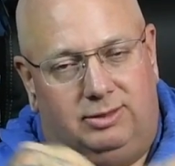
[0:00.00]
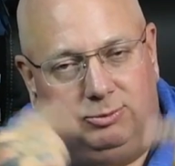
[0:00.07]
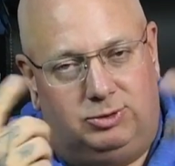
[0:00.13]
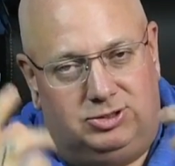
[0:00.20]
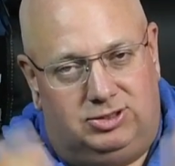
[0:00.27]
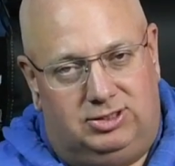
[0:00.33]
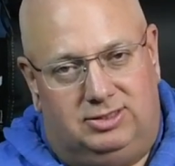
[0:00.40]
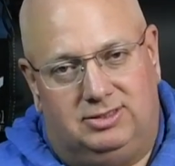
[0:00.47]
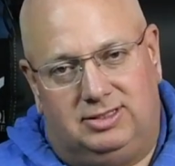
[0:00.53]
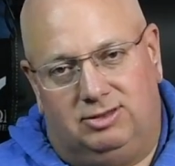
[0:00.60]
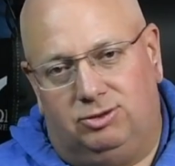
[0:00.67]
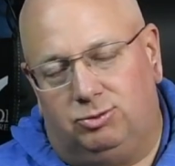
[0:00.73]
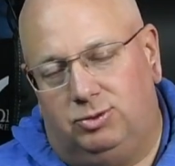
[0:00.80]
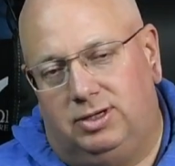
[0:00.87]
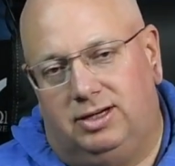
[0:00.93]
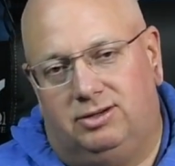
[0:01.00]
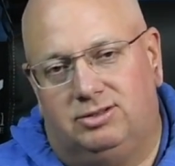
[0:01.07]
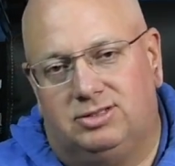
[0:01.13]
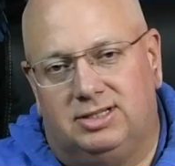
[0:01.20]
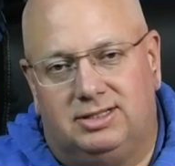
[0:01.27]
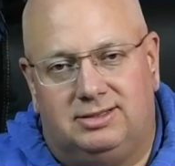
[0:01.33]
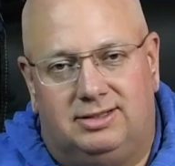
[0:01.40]
which is in
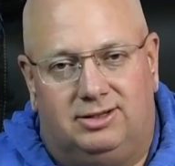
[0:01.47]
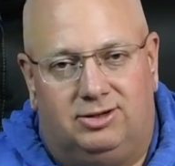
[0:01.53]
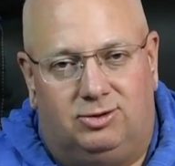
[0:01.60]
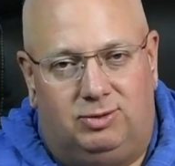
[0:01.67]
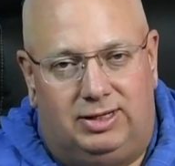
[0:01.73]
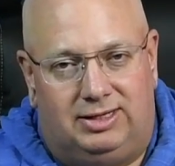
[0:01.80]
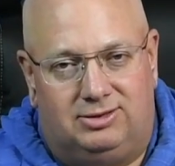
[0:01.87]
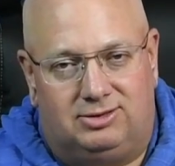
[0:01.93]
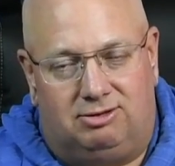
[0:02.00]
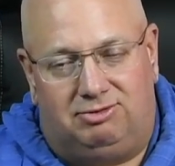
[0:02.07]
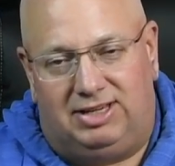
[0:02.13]
360 degrees,